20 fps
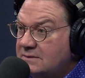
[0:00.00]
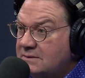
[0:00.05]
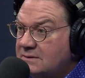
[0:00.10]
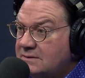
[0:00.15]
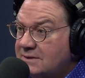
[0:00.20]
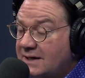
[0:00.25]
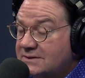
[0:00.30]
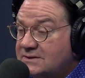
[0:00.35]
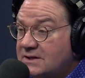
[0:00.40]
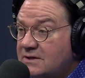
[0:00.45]

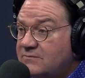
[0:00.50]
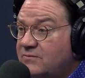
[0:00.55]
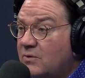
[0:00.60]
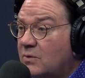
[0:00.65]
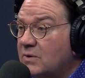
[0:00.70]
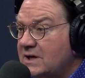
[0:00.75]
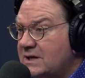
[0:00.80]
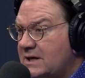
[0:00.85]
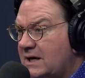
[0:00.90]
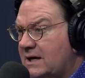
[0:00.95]

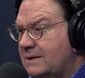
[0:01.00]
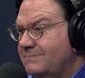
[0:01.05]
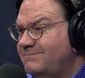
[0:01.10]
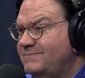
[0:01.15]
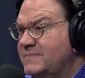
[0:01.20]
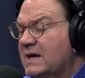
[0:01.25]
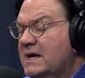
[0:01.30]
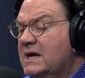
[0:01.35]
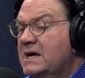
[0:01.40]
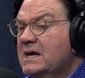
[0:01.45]
1949.
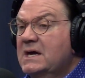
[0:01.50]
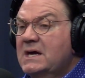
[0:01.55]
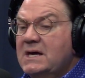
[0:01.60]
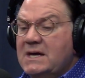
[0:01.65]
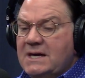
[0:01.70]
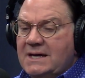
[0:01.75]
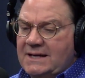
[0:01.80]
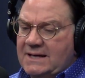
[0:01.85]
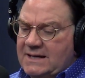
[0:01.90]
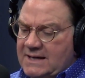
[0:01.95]

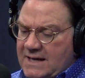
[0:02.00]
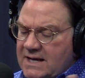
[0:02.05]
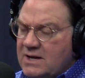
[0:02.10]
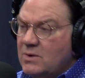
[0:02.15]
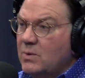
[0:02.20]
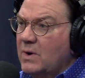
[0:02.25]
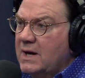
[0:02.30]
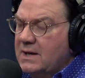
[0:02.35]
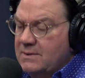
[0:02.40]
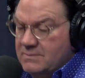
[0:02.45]

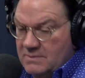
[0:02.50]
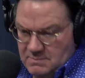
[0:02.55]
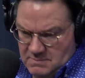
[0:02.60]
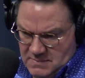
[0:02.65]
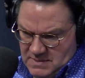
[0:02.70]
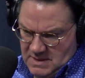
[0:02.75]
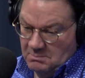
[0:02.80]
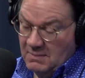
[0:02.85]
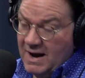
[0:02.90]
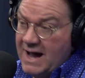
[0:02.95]
Anyway,
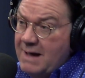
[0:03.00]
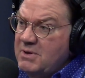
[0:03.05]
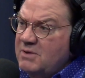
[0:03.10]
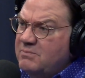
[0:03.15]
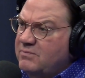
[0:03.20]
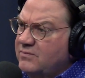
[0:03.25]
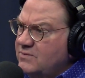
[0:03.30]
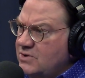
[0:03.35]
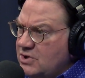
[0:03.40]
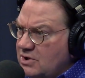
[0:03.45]
Miami
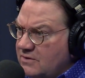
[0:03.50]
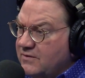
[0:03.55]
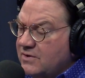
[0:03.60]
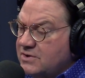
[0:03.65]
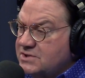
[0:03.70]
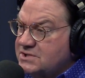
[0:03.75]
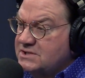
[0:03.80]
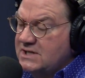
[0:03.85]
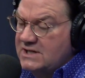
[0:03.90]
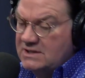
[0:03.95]

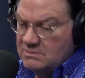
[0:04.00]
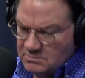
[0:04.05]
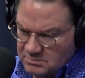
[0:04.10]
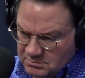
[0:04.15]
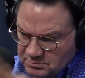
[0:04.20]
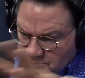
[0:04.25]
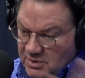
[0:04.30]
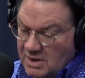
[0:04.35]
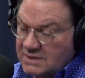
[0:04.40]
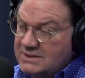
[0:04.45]
University
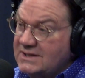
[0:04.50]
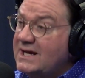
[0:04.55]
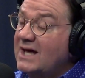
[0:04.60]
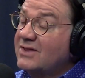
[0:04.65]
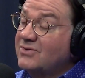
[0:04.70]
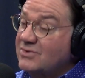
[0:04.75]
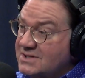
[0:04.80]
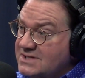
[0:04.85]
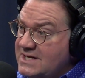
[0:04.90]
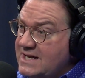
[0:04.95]
brought
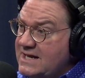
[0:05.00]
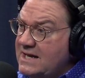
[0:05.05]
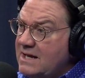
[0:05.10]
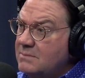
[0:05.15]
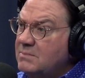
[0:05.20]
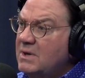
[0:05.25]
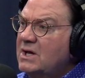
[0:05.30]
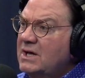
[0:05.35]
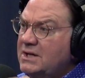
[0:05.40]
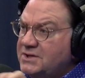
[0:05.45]
together a team
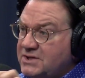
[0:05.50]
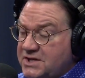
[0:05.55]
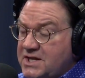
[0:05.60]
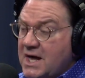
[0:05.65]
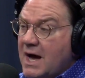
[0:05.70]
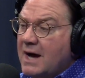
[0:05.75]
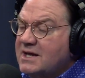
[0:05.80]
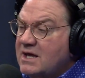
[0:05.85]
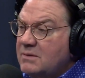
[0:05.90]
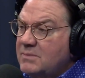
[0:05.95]
to
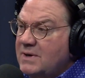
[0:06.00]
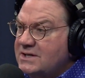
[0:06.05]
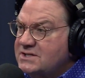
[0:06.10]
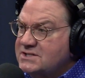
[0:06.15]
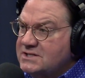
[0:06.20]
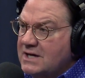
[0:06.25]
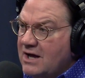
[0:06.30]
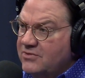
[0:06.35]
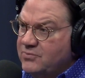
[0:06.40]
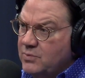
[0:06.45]
document
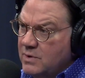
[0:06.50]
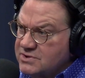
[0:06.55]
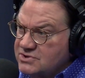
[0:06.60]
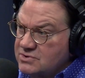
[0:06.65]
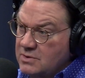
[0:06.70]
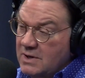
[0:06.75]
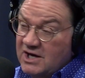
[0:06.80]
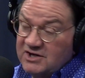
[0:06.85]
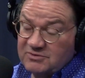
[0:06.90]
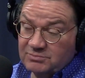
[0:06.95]
Southwestern
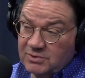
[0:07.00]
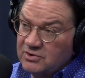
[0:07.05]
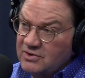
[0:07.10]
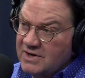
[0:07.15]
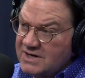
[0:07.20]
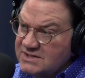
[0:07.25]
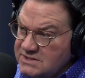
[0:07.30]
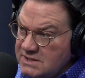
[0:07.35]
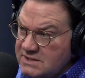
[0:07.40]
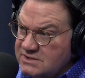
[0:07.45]
Ohio's
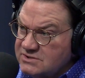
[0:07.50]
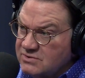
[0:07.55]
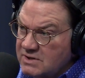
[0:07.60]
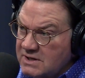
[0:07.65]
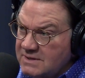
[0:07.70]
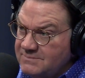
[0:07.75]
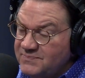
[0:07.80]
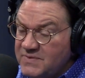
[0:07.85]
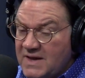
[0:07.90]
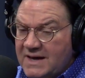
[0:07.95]
bluegrass history.
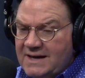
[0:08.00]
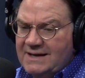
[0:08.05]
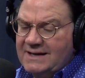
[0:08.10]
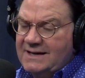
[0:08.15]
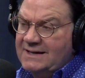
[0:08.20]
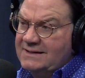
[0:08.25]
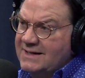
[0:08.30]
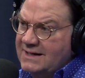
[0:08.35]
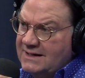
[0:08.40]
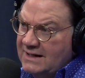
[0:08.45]

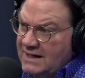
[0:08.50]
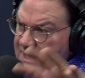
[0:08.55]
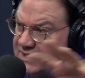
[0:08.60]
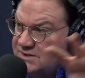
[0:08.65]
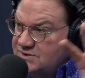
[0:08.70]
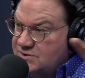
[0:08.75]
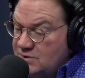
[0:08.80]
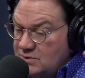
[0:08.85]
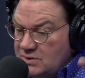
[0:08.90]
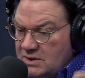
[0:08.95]
That led
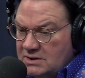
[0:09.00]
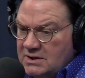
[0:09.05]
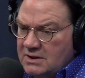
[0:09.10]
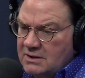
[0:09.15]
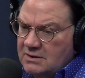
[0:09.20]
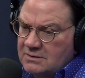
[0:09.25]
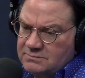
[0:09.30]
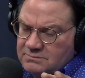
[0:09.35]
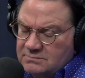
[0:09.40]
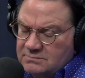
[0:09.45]
to a little